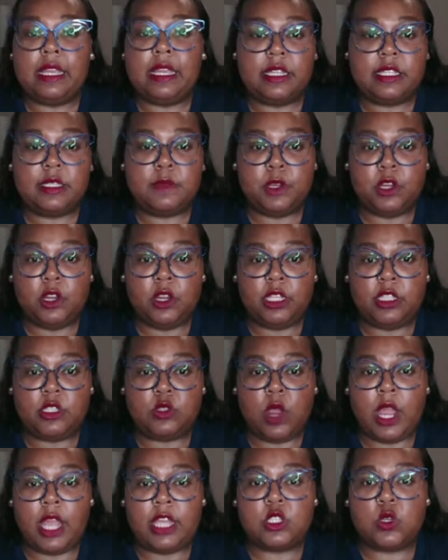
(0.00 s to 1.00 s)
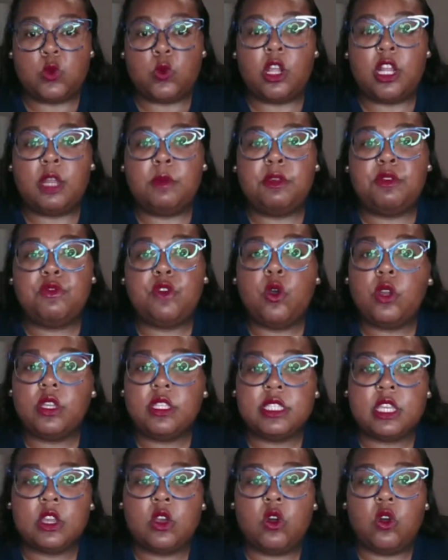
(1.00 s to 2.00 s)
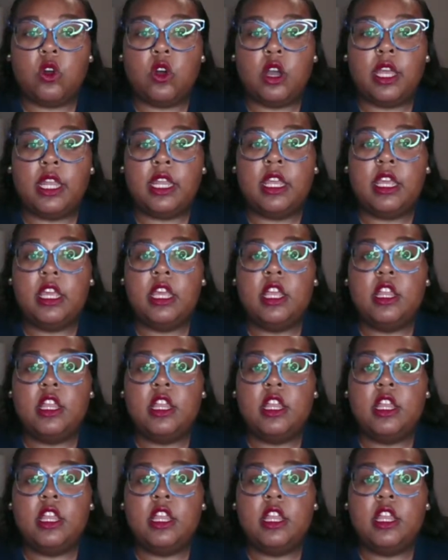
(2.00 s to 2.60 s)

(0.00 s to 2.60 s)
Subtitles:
experience, right? So we're going to be focusing on